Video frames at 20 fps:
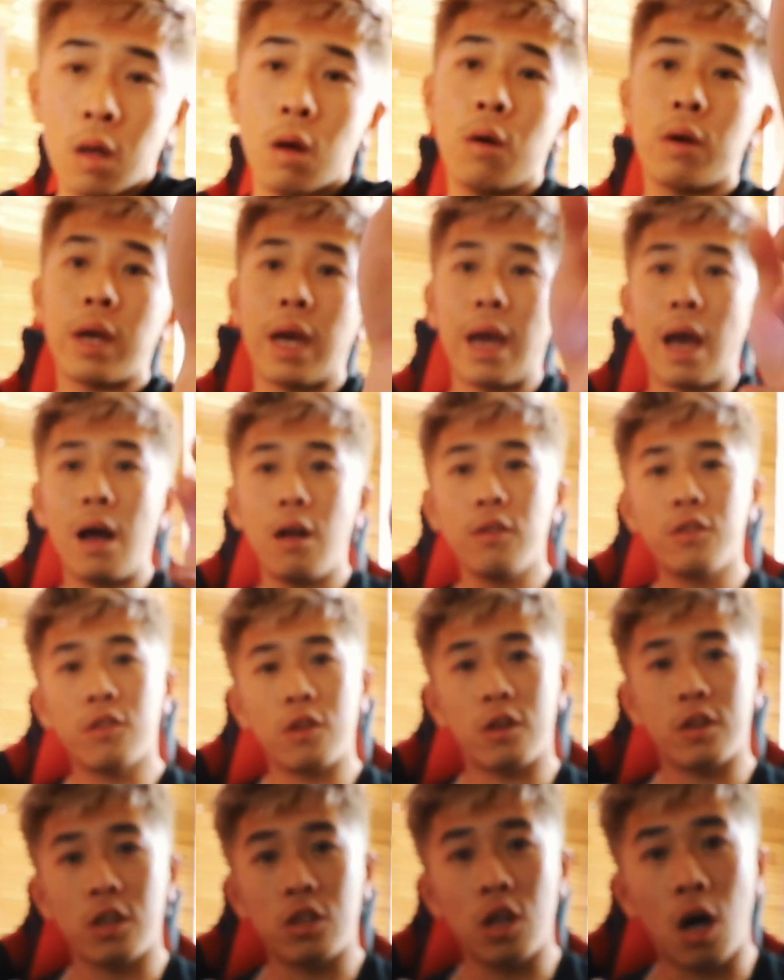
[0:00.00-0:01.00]
Okay, I'll
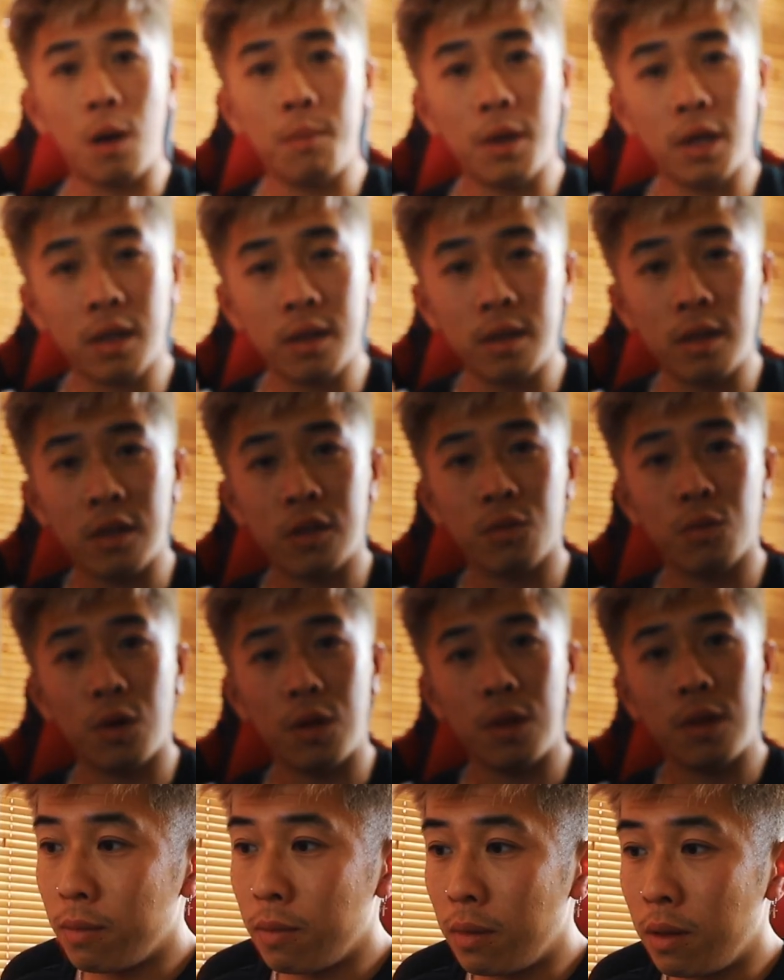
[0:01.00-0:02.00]
start the topic in this
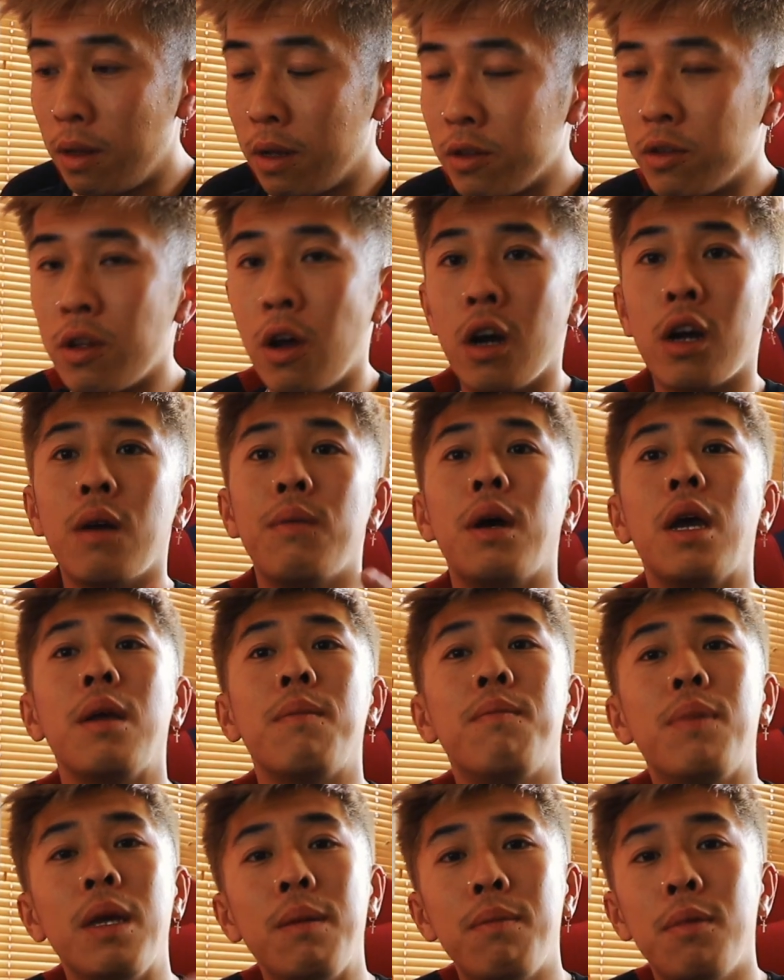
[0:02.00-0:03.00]
one. Let's talk about
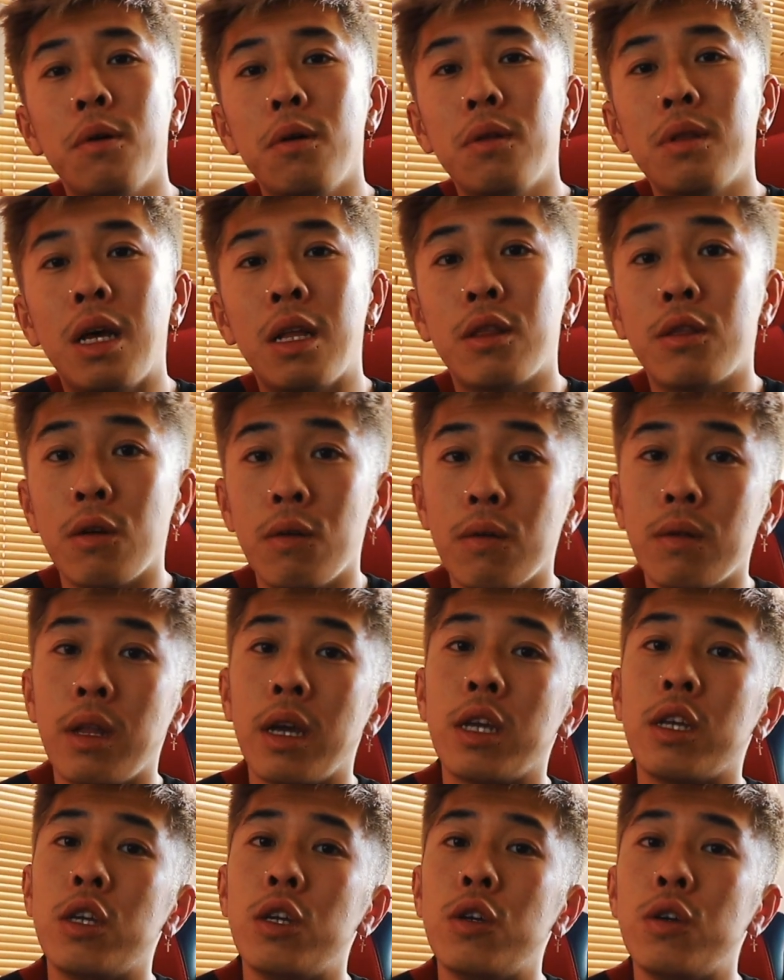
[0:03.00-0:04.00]
people that don't
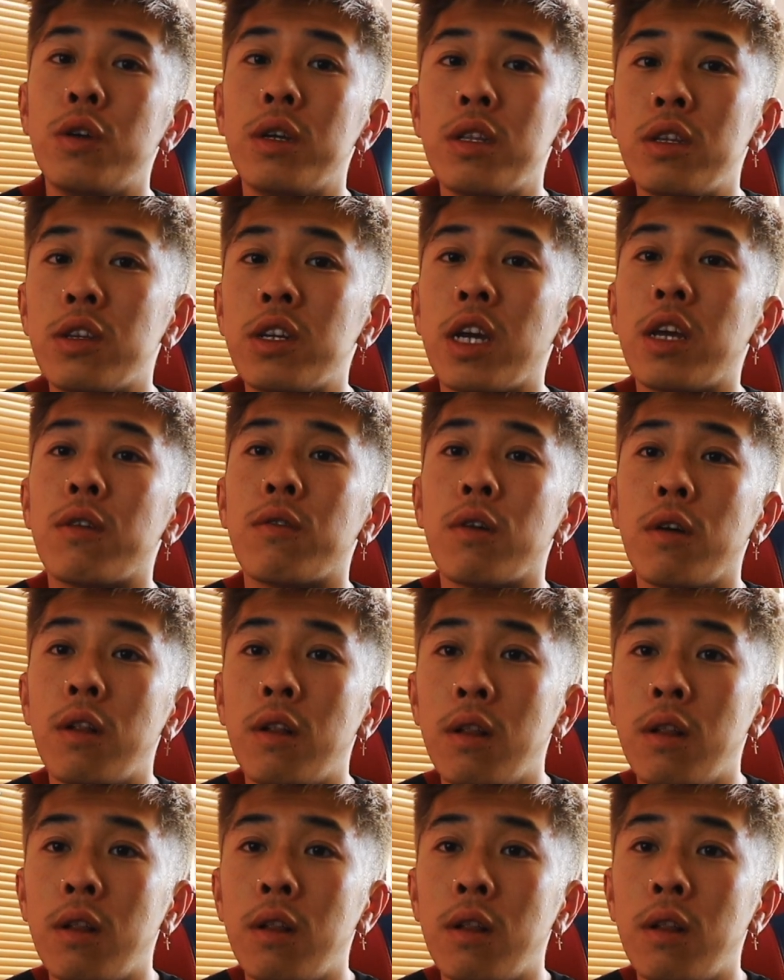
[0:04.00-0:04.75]
like you in general.